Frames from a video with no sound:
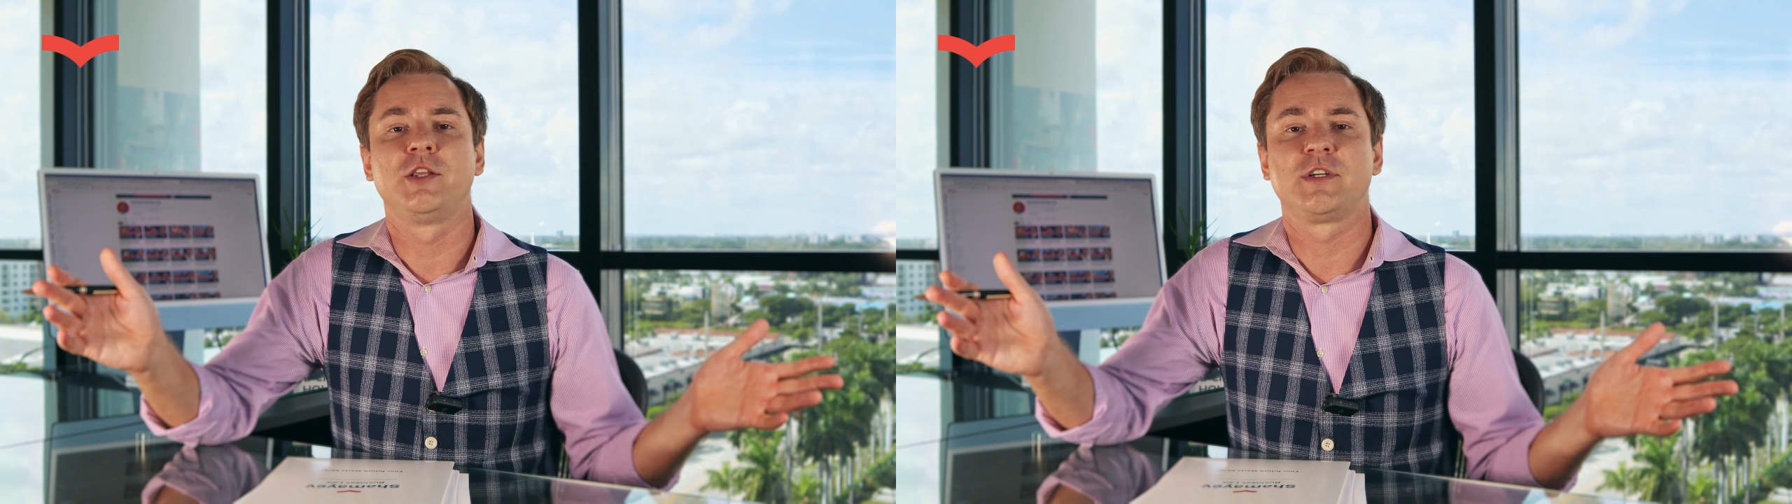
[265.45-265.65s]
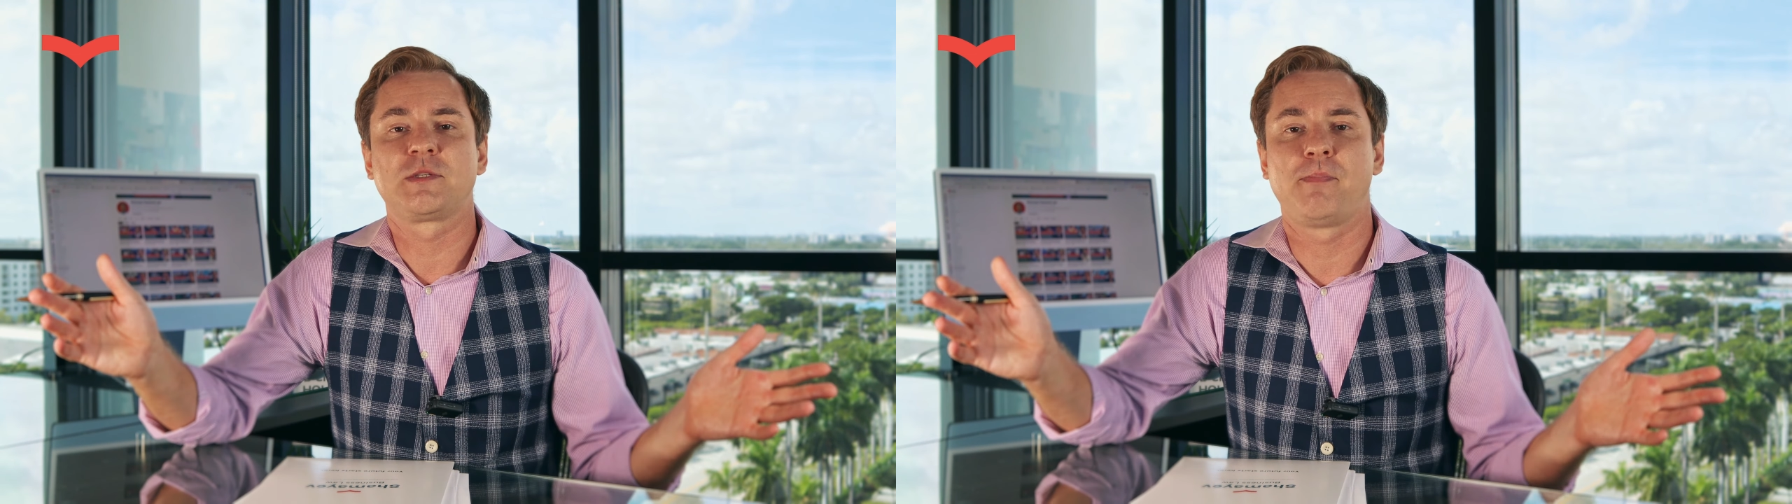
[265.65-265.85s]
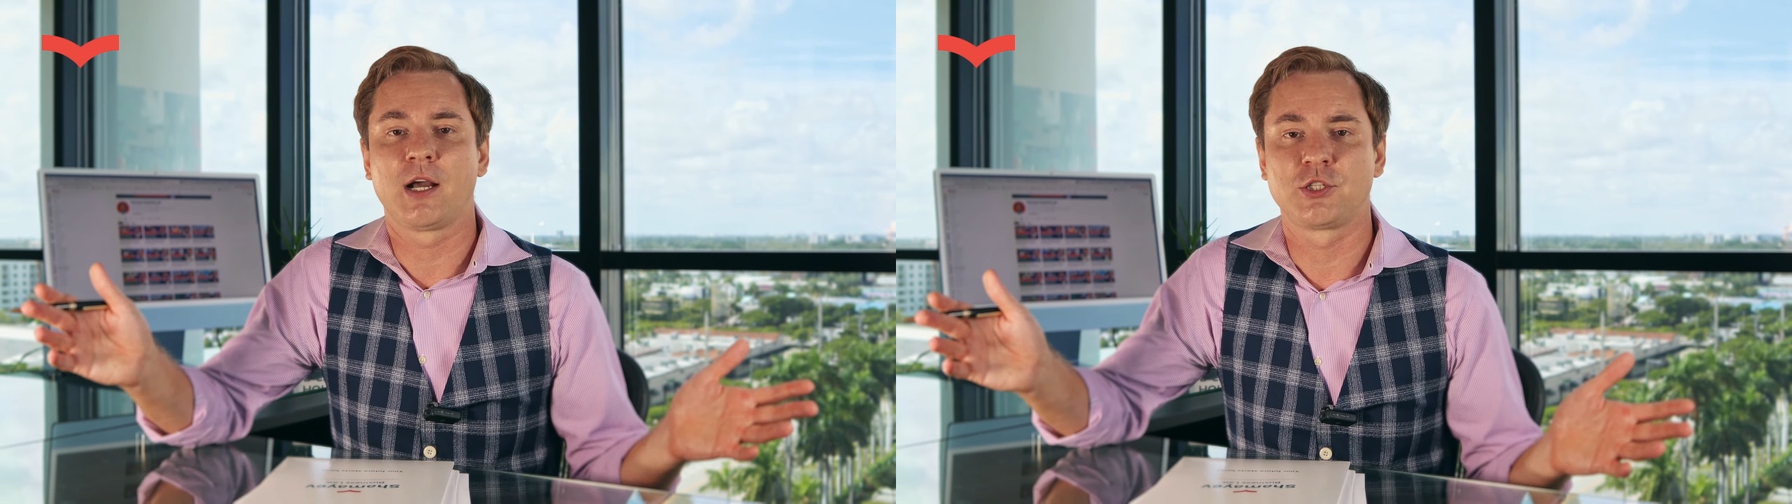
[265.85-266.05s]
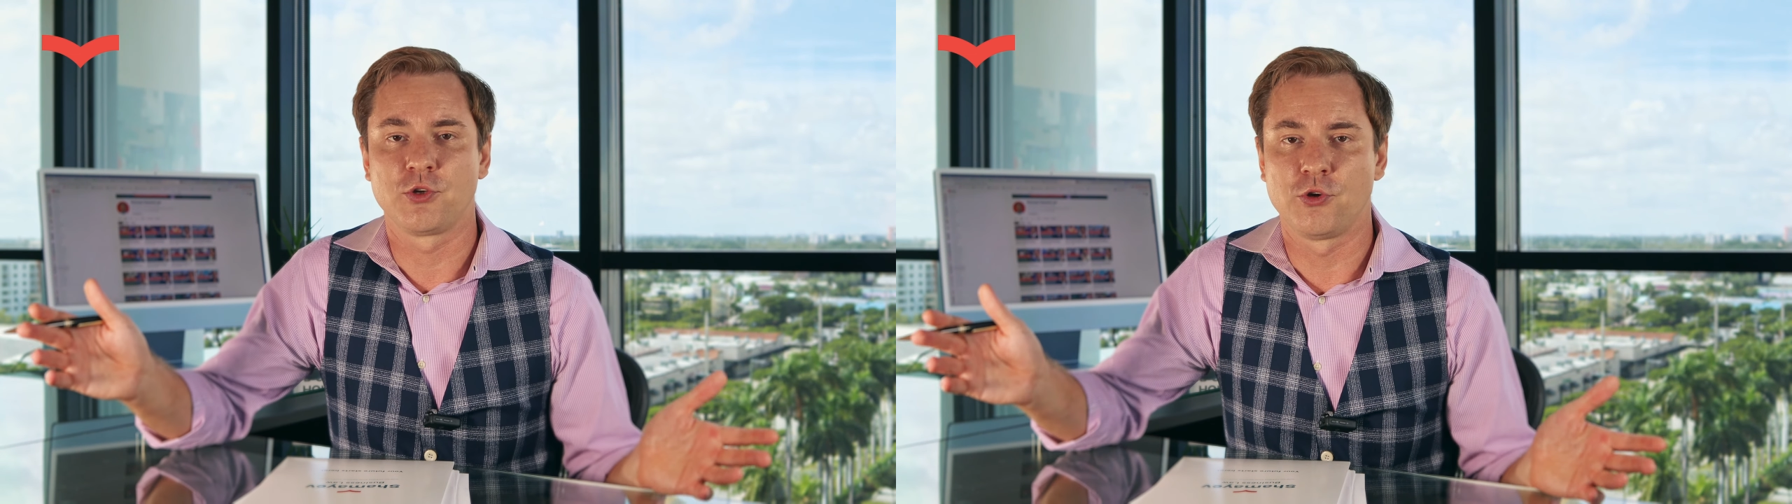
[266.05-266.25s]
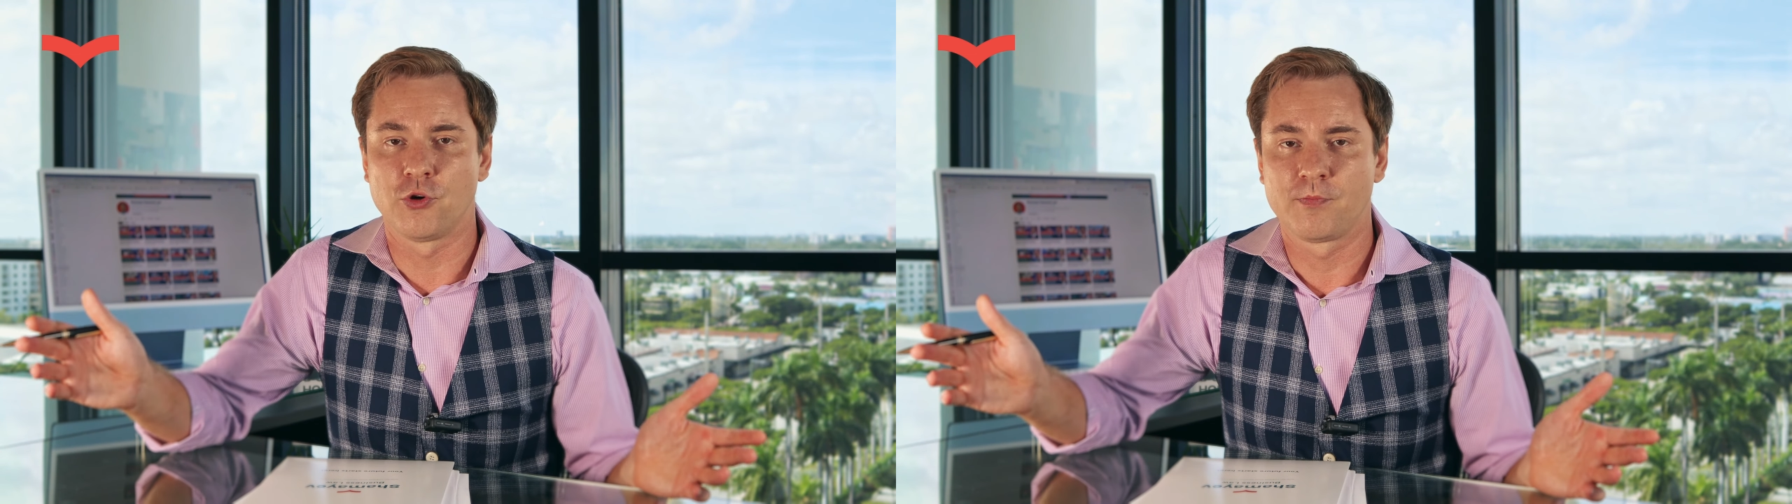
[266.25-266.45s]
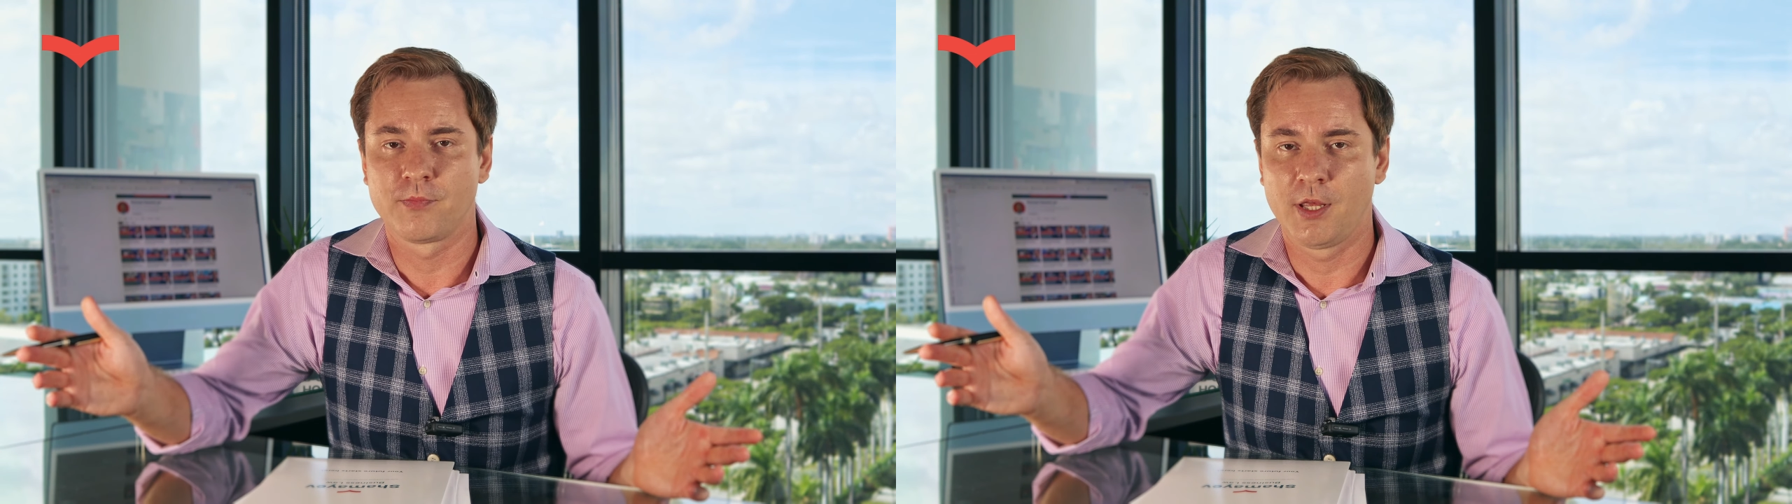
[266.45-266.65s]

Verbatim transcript: and respect to you.